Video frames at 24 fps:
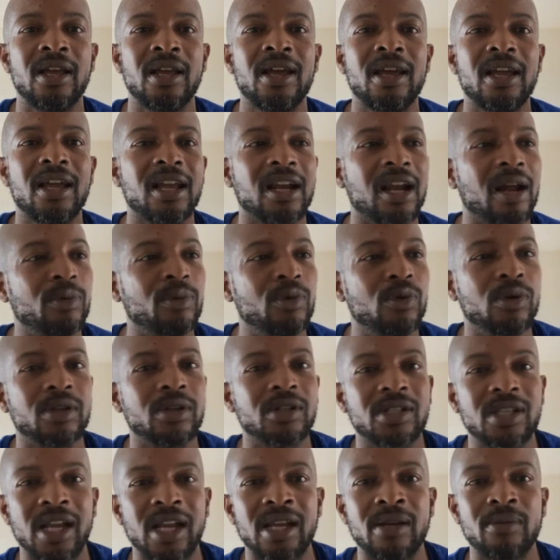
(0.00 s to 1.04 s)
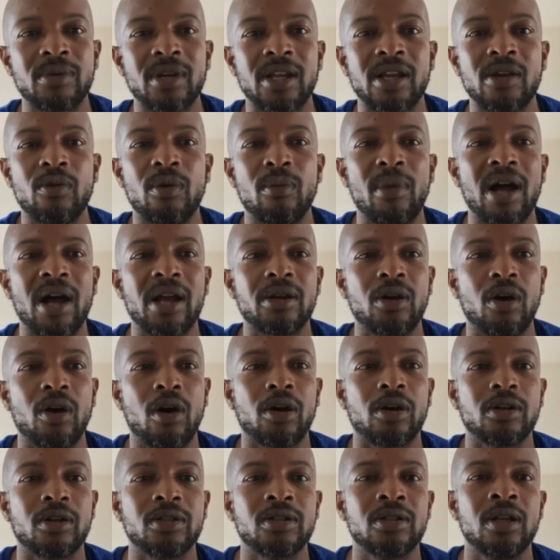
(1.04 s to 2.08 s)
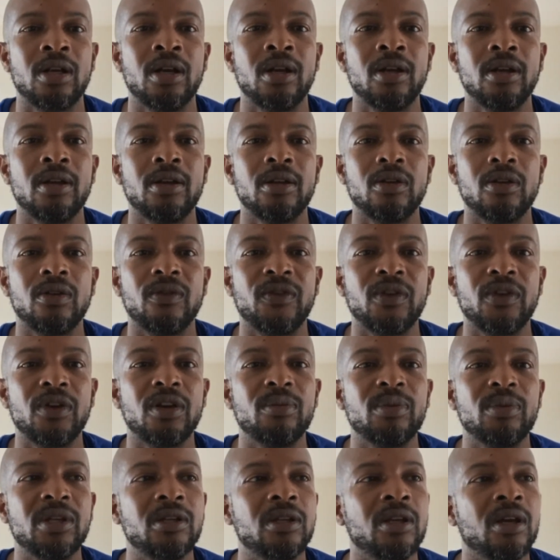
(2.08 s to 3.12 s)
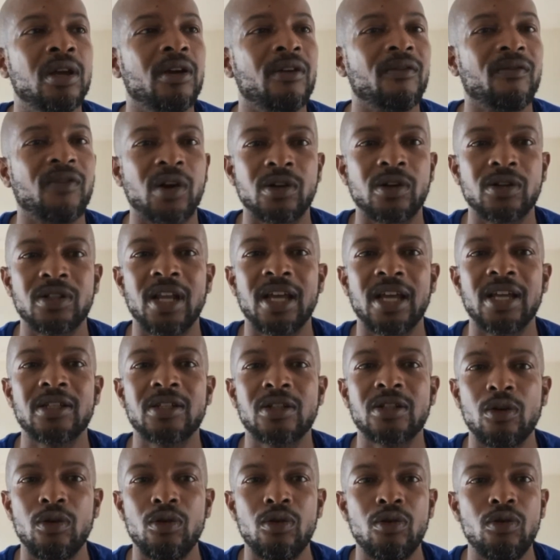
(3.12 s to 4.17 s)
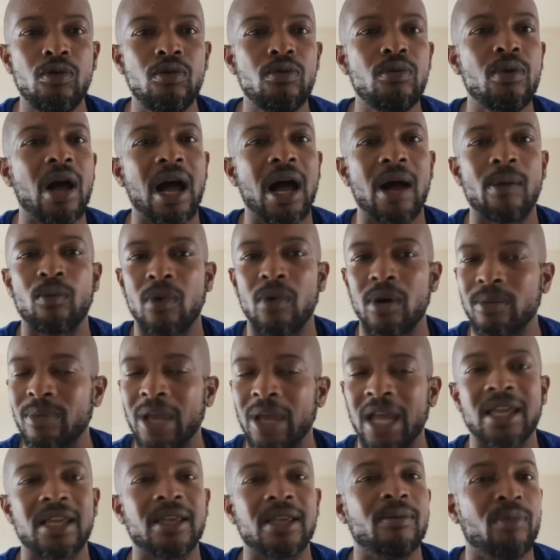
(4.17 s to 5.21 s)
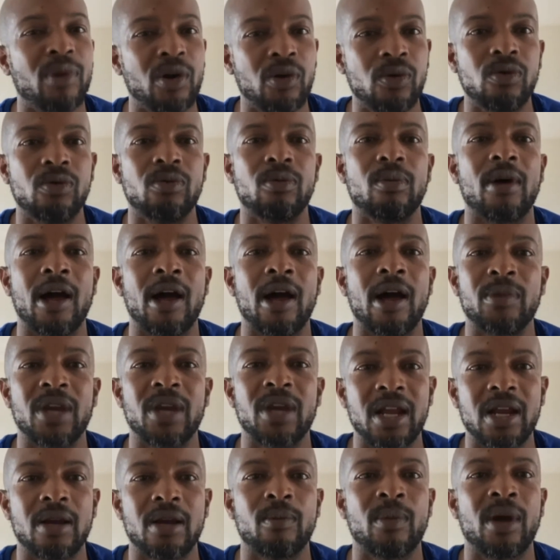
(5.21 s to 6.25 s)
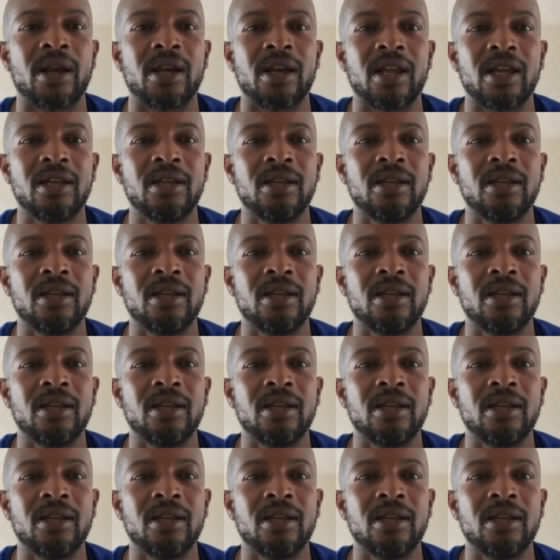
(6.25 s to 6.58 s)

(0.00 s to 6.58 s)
And I'm doing the same thing with my daughters. You feel me? First day of school, hey, boom, I'm there, my nigga.